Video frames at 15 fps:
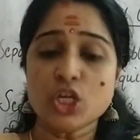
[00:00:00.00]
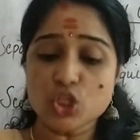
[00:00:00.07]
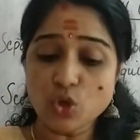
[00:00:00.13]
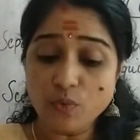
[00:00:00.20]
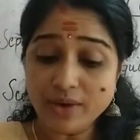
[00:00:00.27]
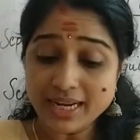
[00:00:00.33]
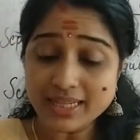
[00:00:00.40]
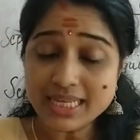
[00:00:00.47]

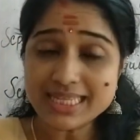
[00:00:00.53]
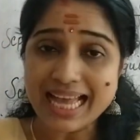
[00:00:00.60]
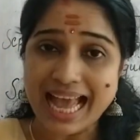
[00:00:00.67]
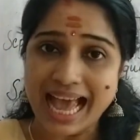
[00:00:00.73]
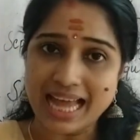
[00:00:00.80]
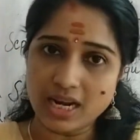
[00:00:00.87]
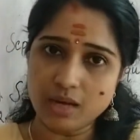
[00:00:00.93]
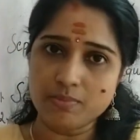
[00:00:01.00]
So when this
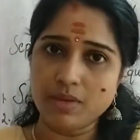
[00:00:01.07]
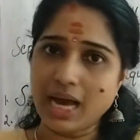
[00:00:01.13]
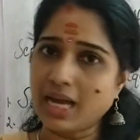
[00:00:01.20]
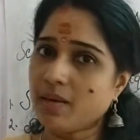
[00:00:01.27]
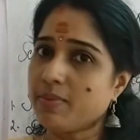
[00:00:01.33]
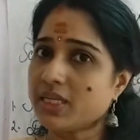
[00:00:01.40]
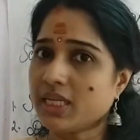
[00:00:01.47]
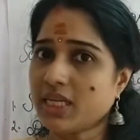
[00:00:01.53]

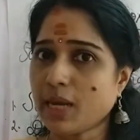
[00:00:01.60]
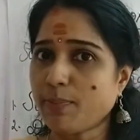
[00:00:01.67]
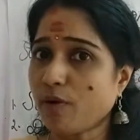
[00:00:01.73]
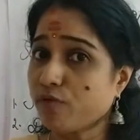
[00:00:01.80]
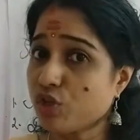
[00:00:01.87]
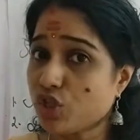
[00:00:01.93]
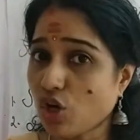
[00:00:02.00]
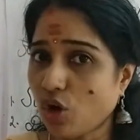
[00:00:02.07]
alum is a type
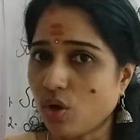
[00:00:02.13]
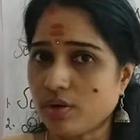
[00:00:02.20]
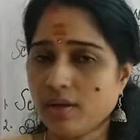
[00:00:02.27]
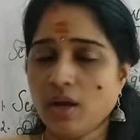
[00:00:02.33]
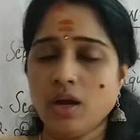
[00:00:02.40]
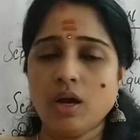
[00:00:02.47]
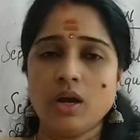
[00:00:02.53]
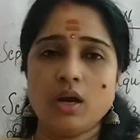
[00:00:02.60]
of stone.